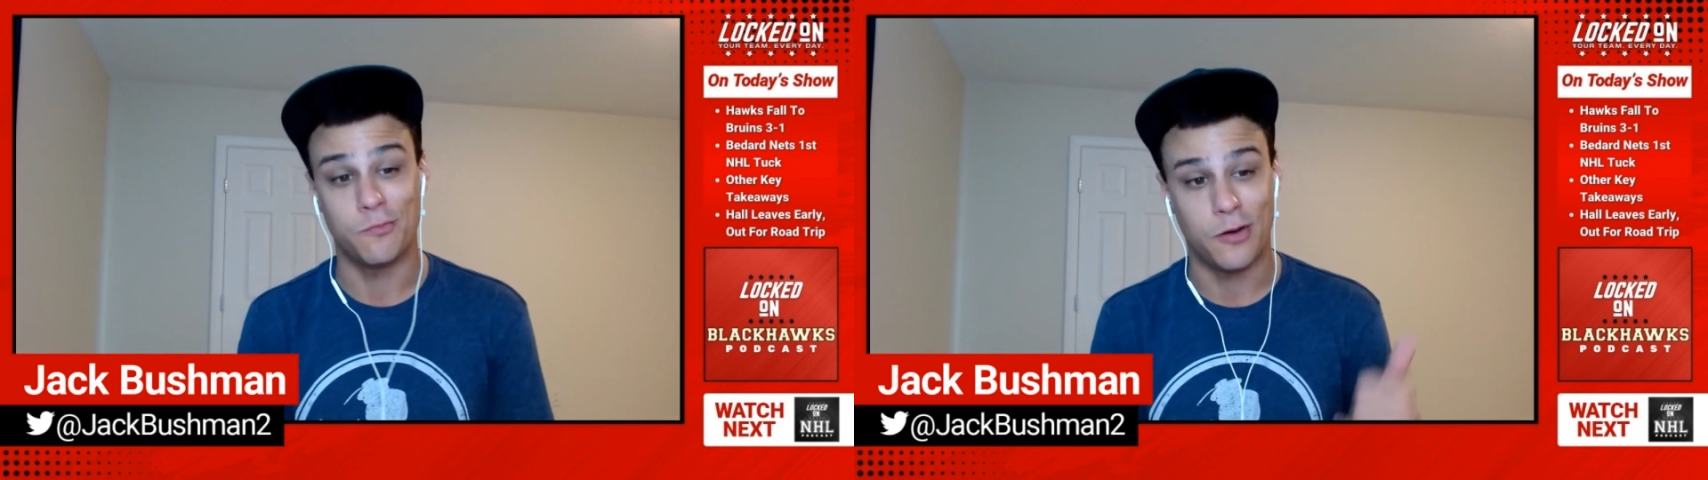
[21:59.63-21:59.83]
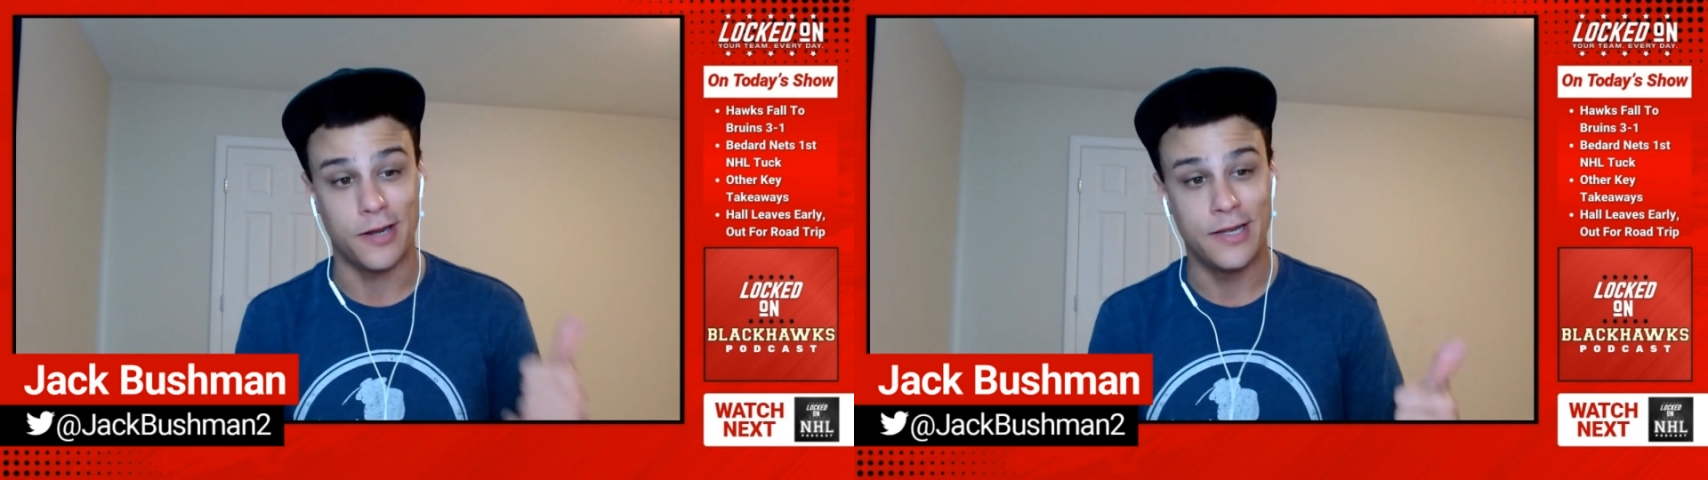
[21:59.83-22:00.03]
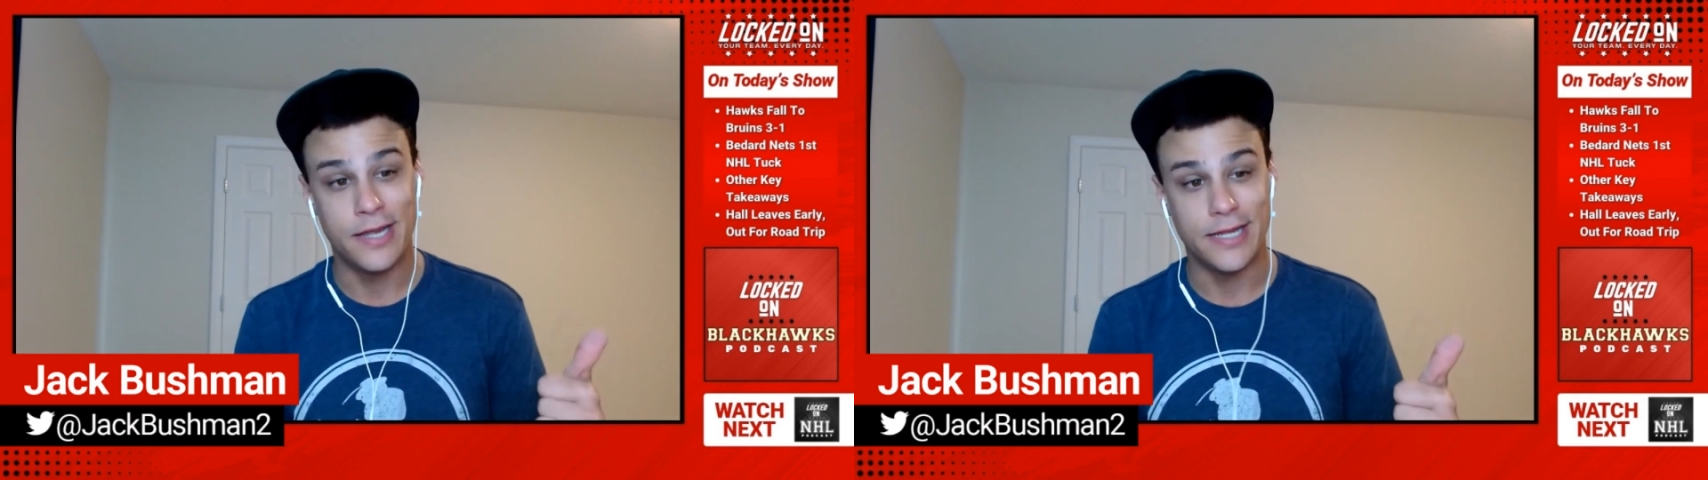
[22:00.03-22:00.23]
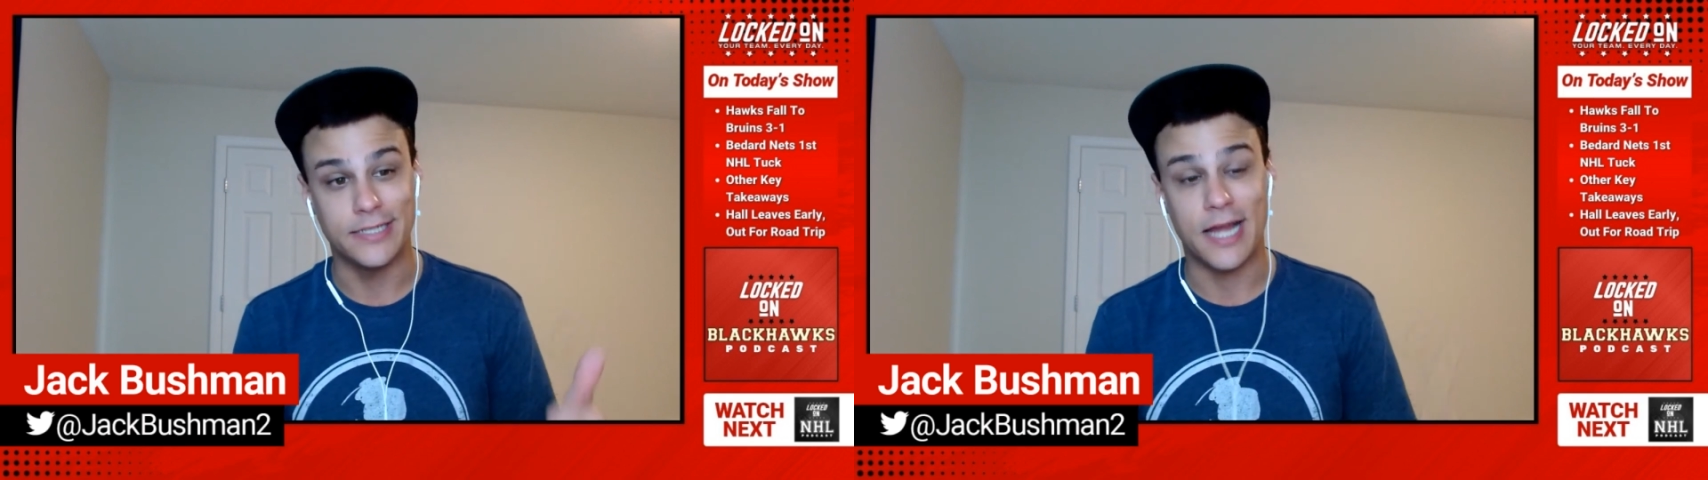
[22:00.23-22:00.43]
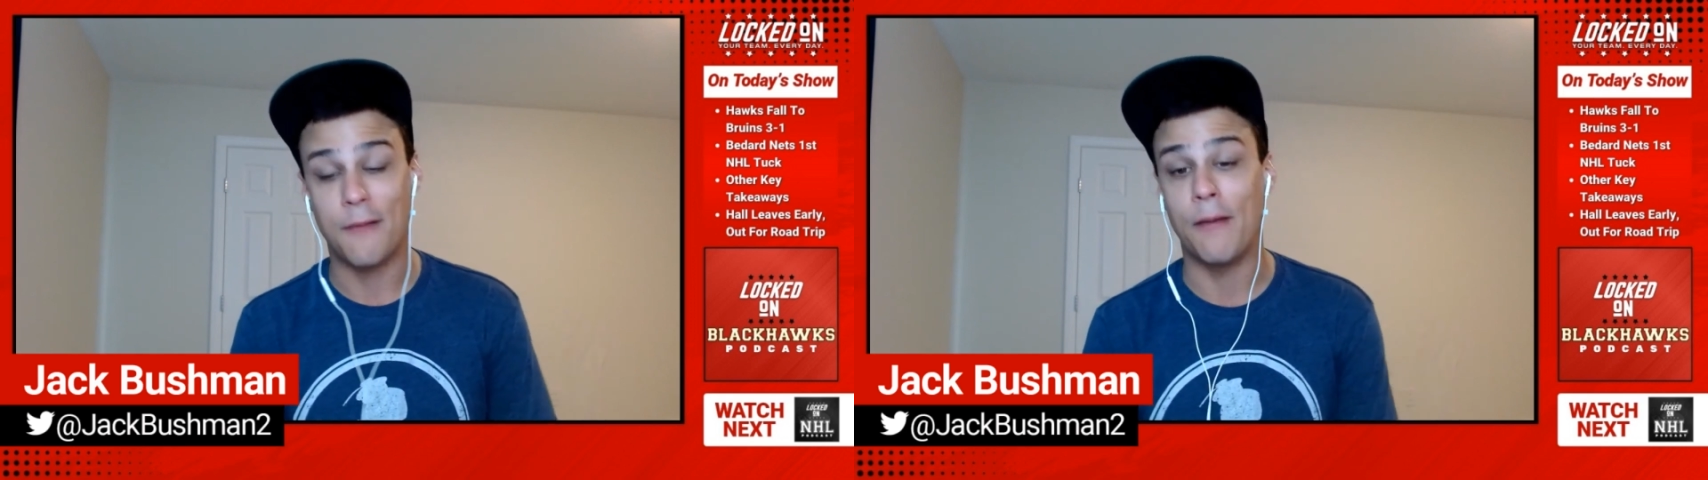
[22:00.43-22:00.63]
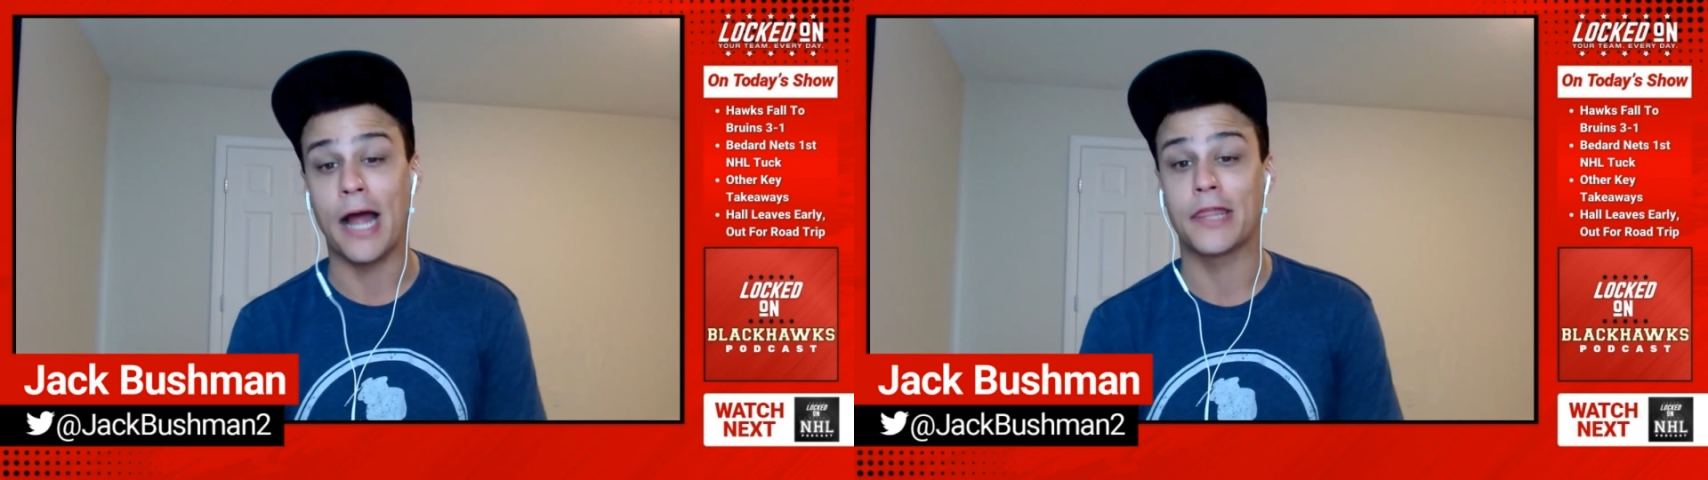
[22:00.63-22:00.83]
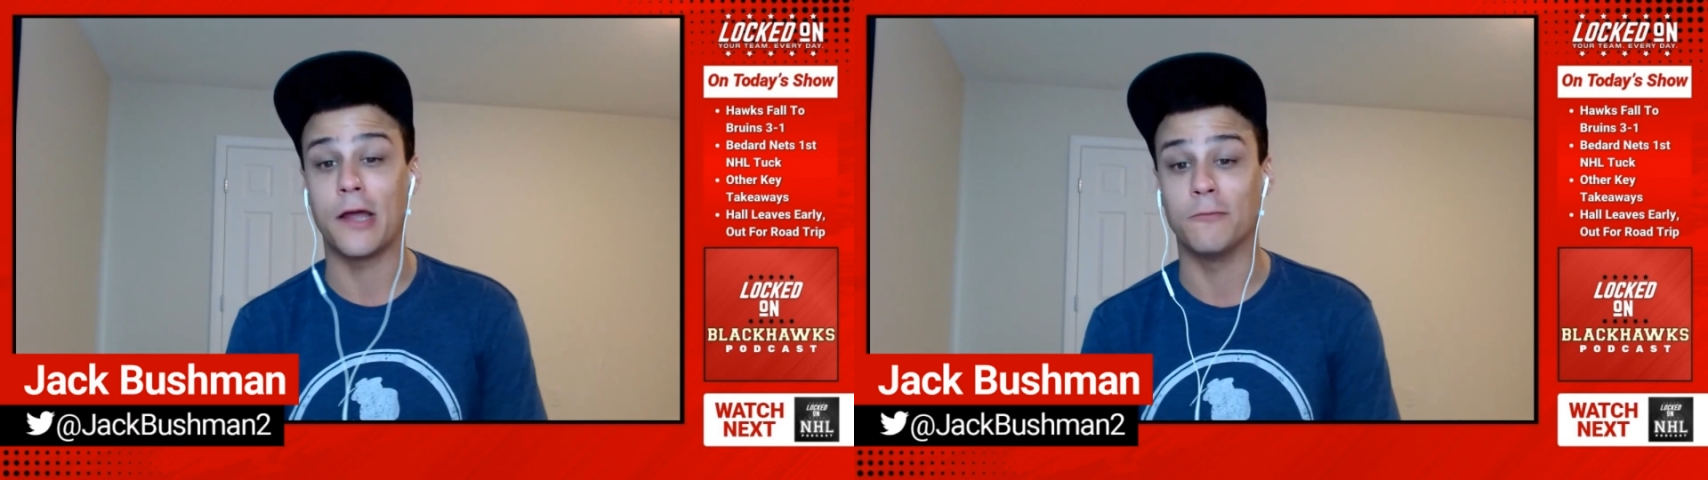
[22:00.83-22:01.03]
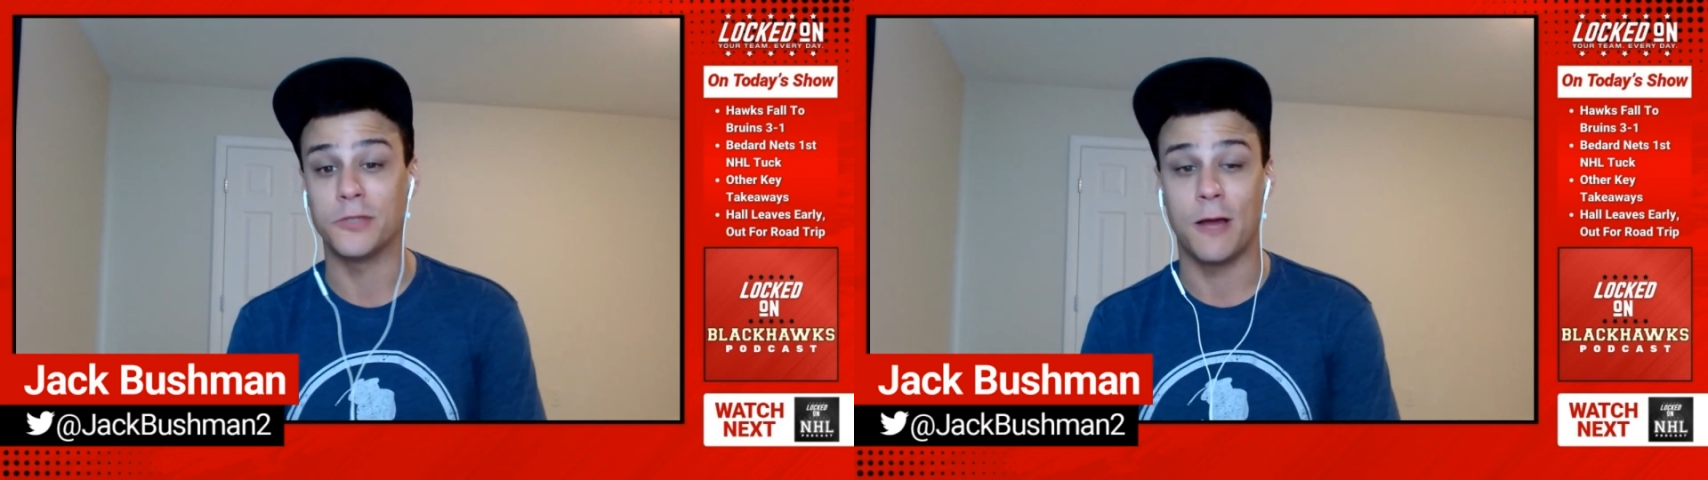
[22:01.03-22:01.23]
But he's got my thumbs